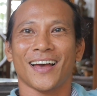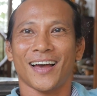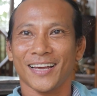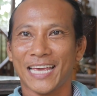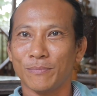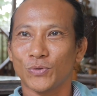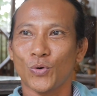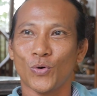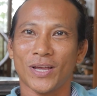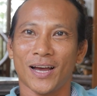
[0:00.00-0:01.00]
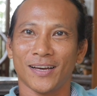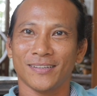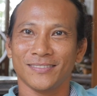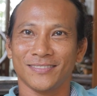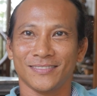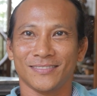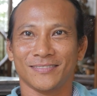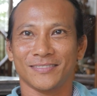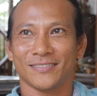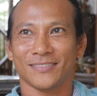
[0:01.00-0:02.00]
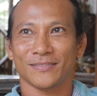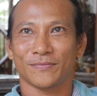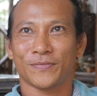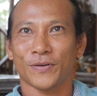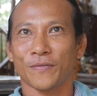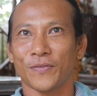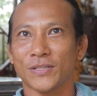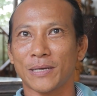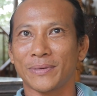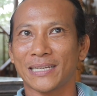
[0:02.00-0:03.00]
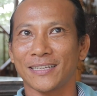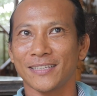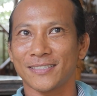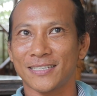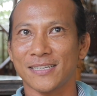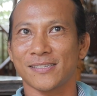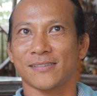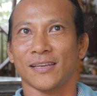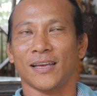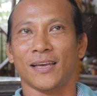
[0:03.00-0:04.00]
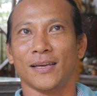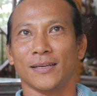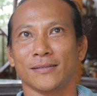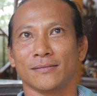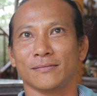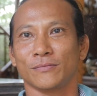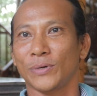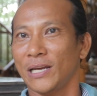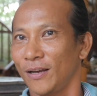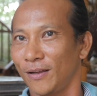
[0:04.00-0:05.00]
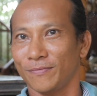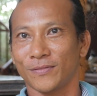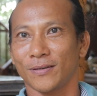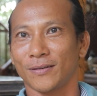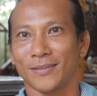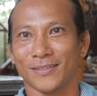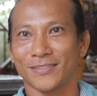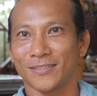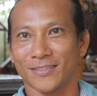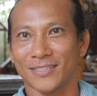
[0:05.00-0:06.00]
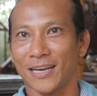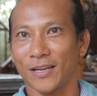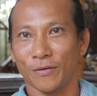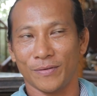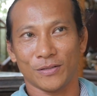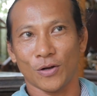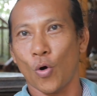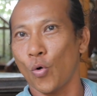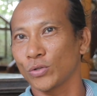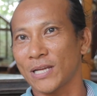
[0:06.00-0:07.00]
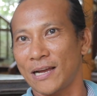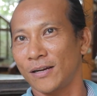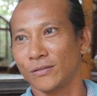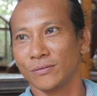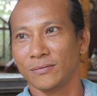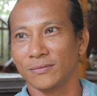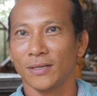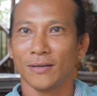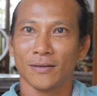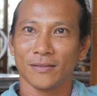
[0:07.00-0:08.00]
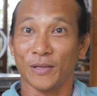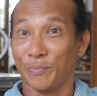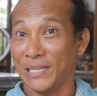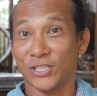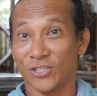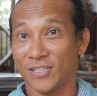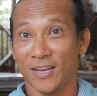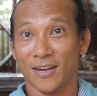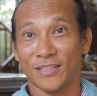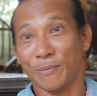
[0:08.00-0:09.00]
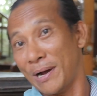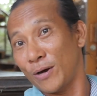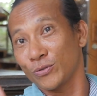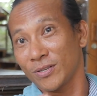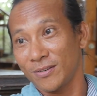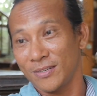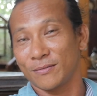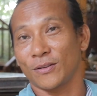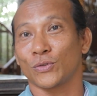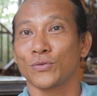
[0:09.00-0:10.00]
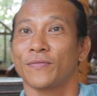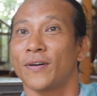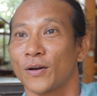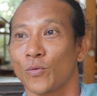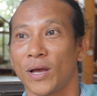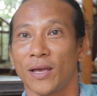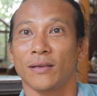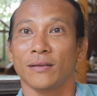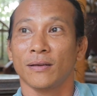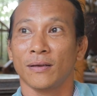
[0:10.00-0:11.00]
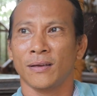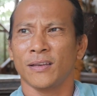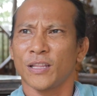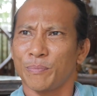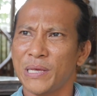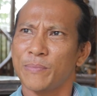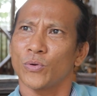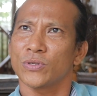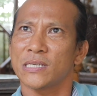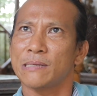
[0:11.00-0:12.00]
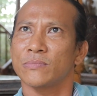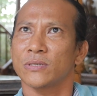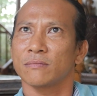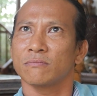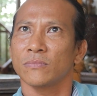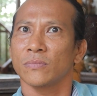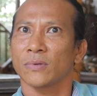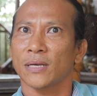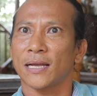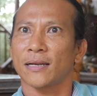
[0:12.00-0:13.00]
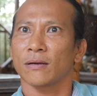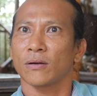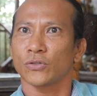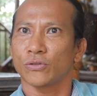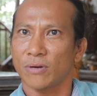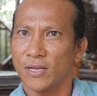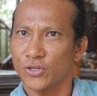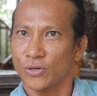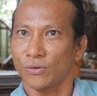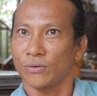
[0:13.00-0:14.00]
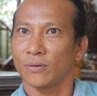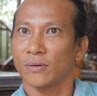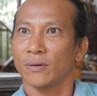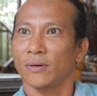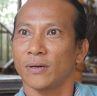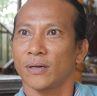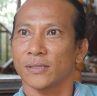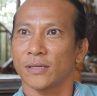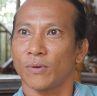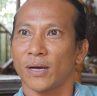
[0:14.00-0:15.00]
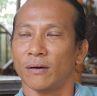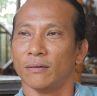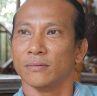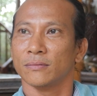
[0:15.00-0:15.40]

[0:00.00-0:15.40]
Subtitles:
I came to Hoi An for the first time in '96 and really loved the setting of it. The old town, the beach is there, the mountain is not too far away, and the people seems kind of traditional. I said, wow.